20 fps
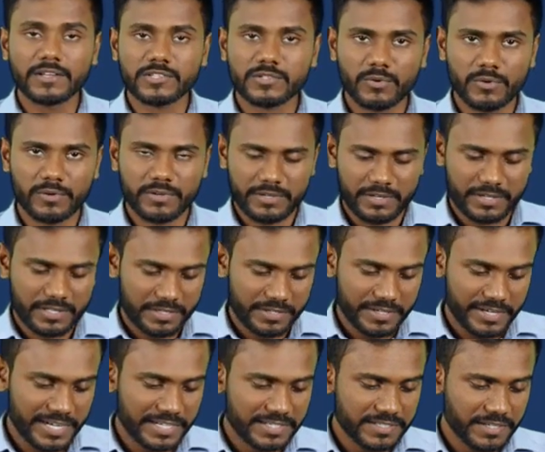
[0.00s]
So the
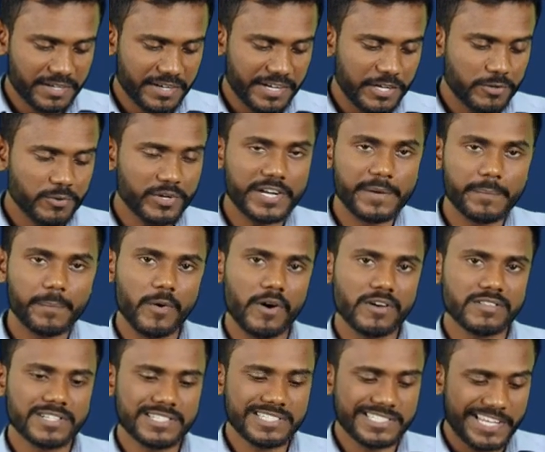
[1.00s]
deductor need to
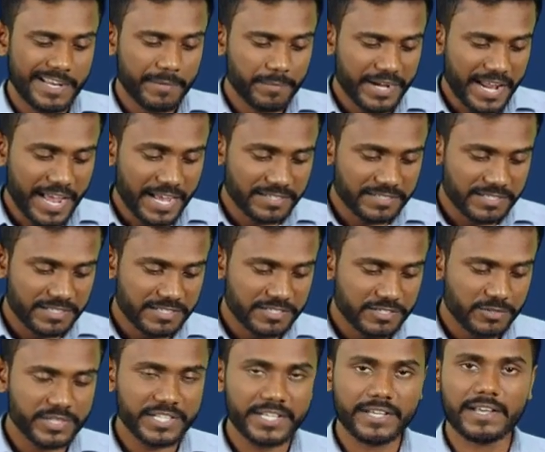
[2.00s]
deposit same taxes
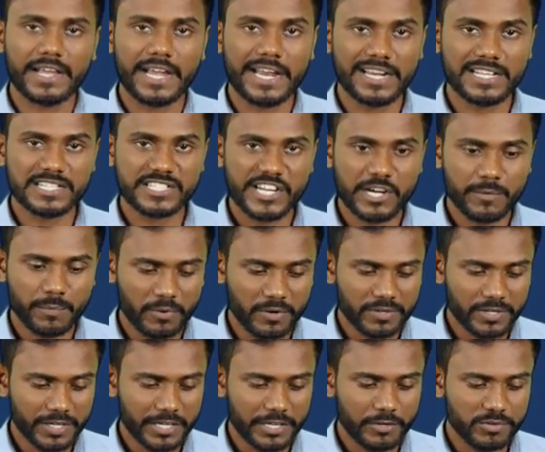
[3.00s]
to the NSDL
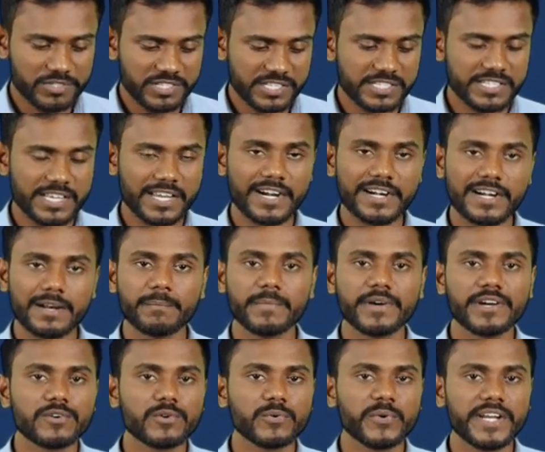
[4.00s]
portal using challenge
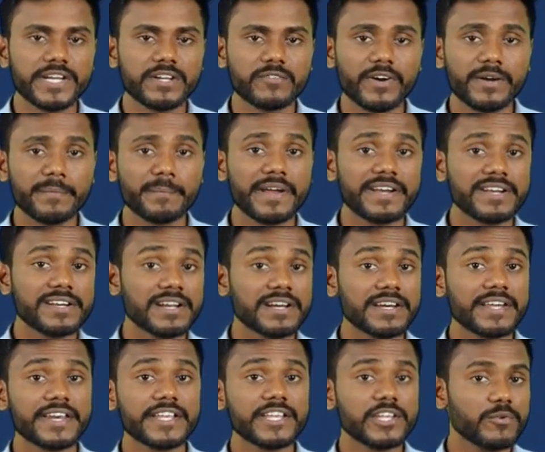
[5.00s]
number 281 by
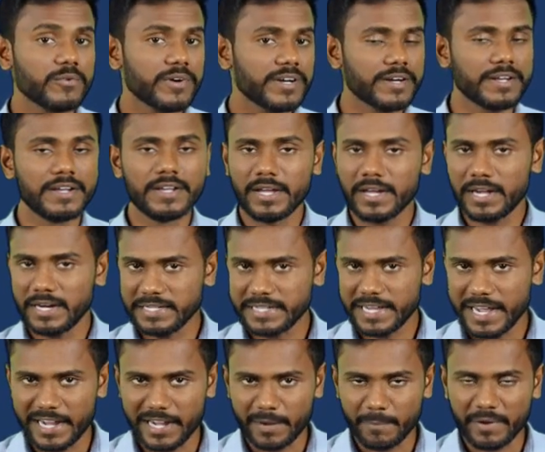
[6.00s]
declaring your
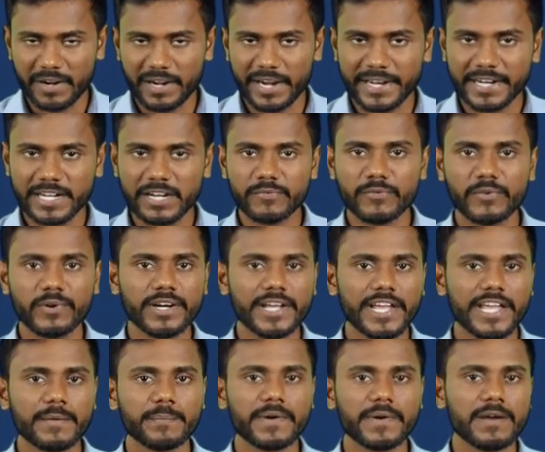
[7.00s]
TAN number, likely for
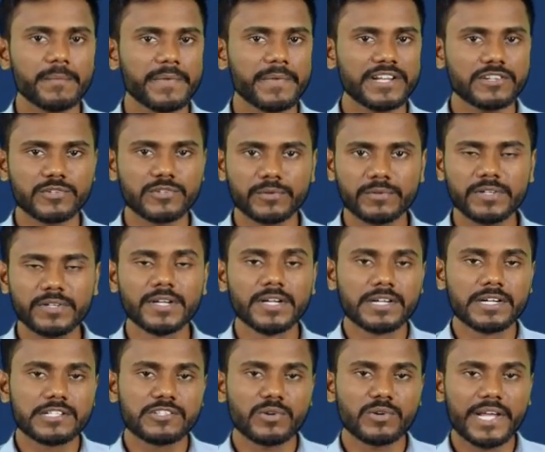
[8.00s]
April, May, June,
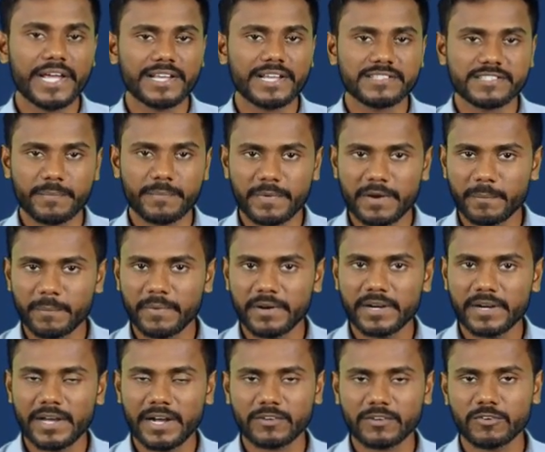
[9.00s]
July, August,
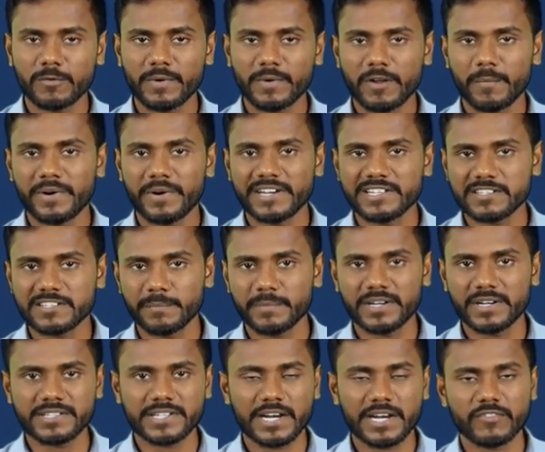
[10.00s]
September, October, November,
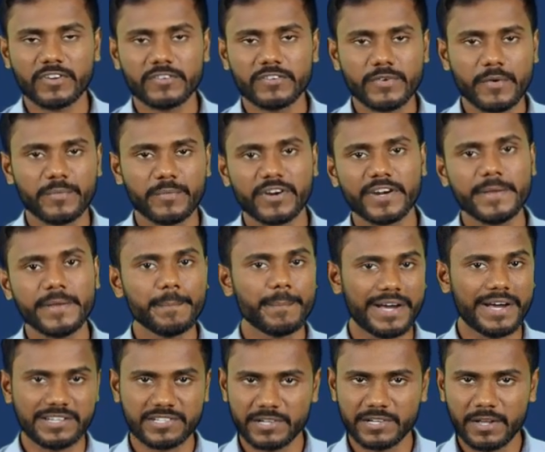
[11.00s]
December, January, February,
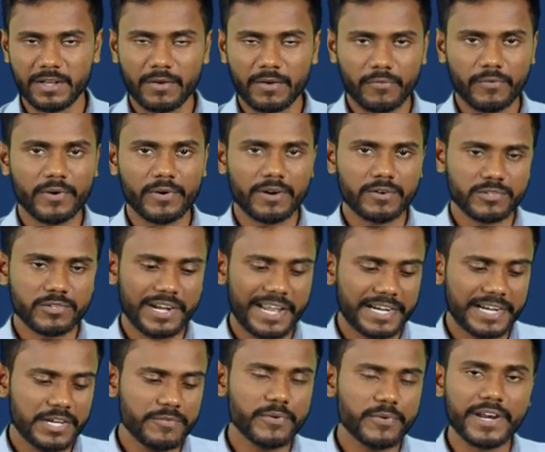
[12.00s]
March. So
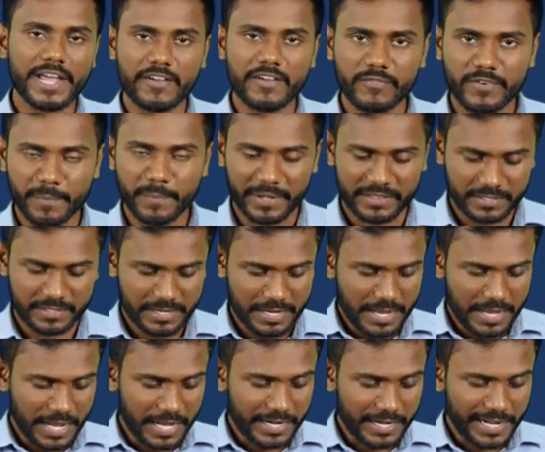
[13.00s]
likely for every month.
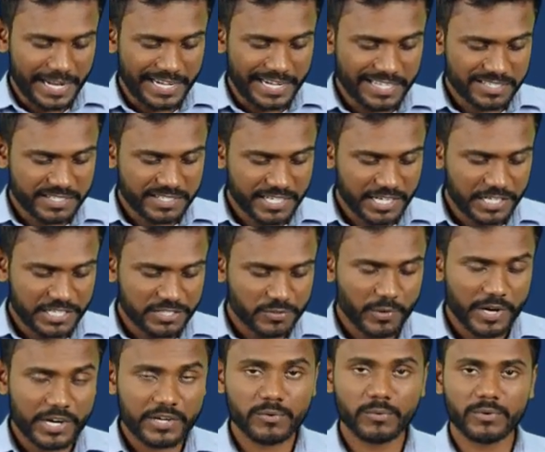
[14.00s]
And NSDL is
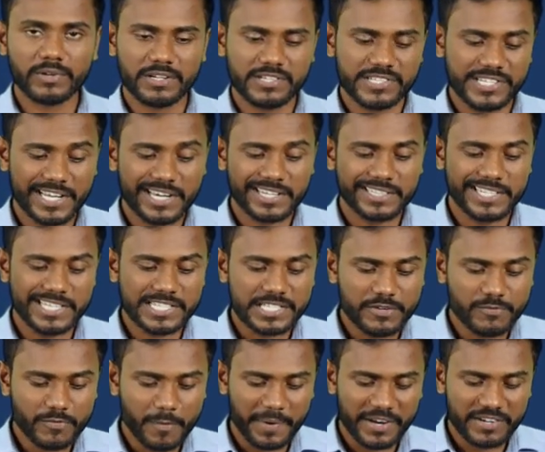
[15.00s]
going to share this
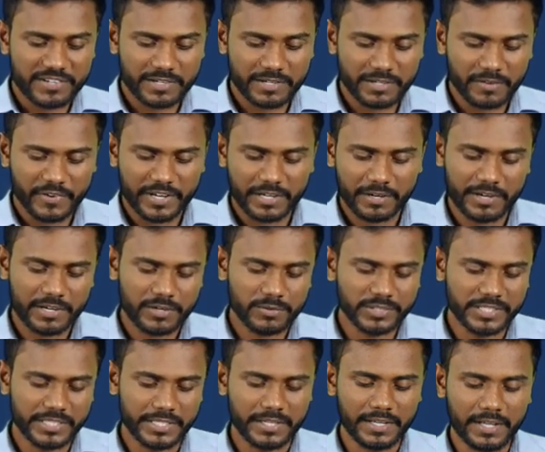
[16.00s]
information into
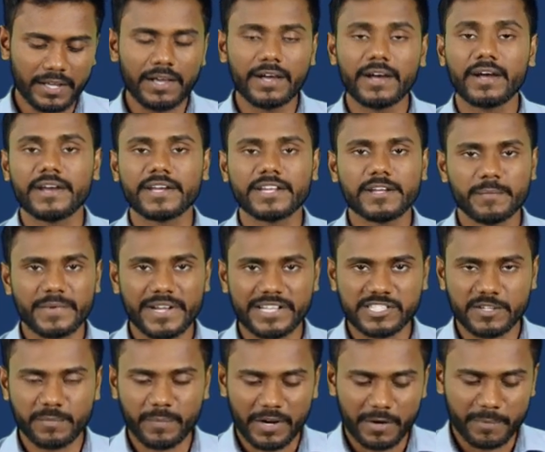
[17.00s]
the income tax
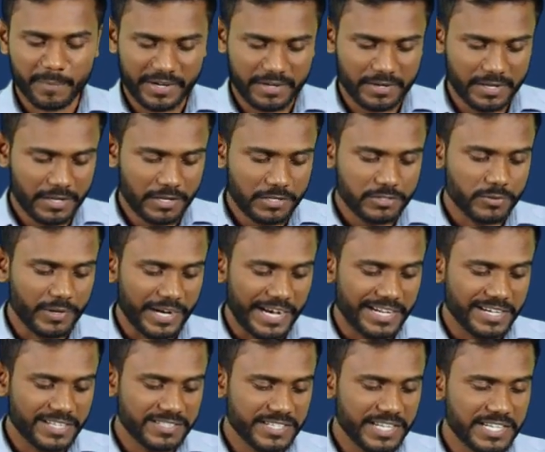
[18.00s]
department. So
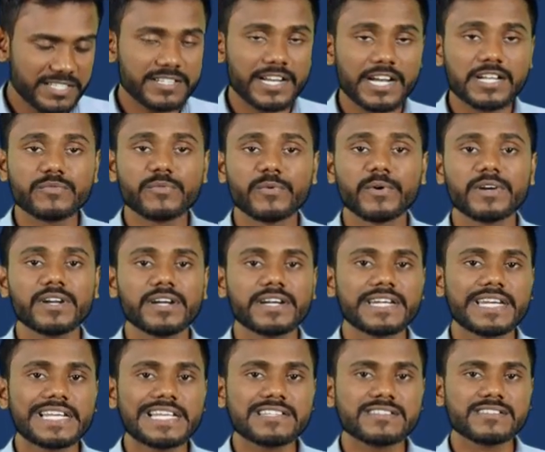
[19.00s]
NSDL stands for
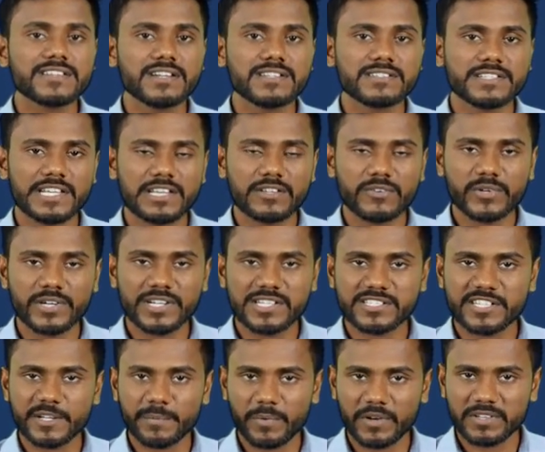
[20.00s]
National
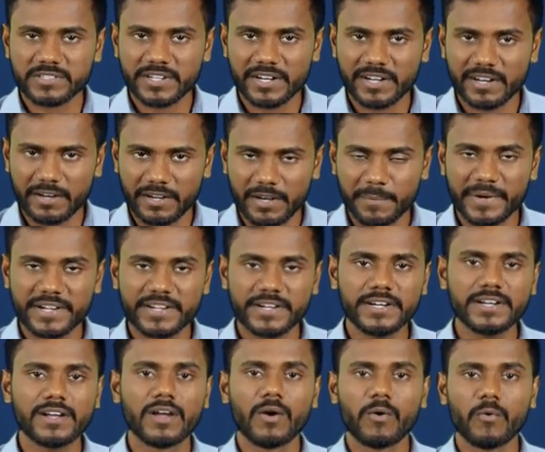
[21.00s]
Securities Depository
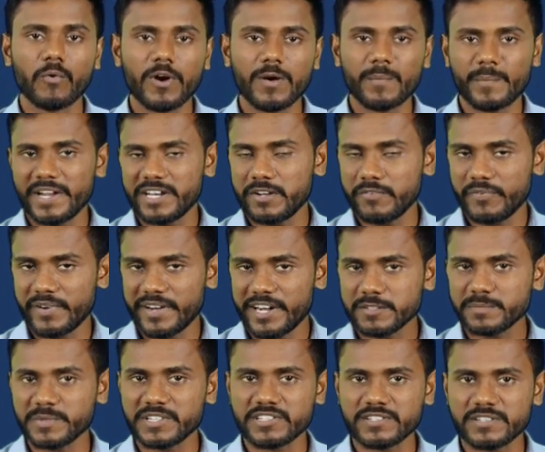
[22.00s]
Limited, owned by the
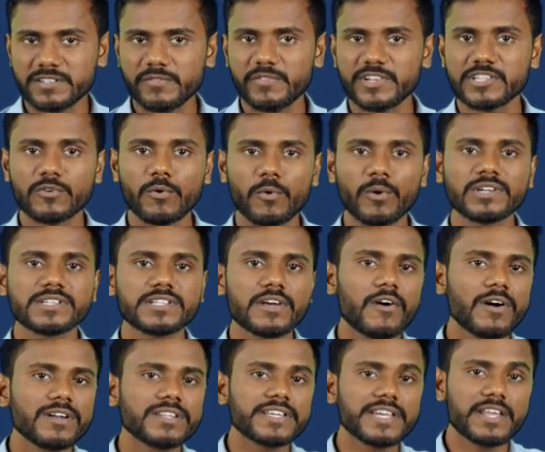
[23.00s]
Finance Ministry, which holds
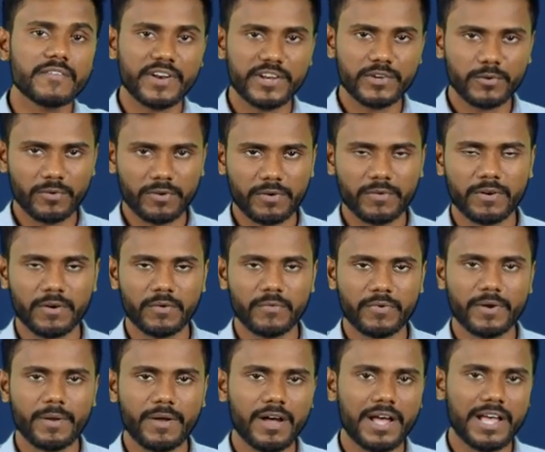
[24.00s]
all the revenue
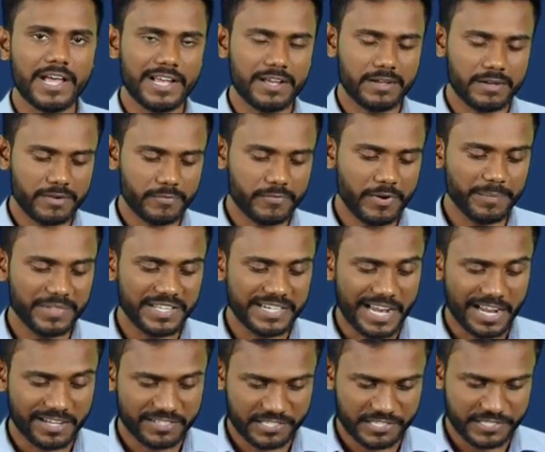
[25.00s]
from the
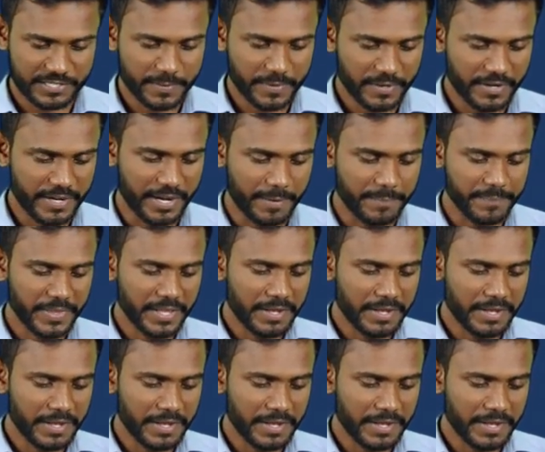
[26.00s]
taxes. Yeah.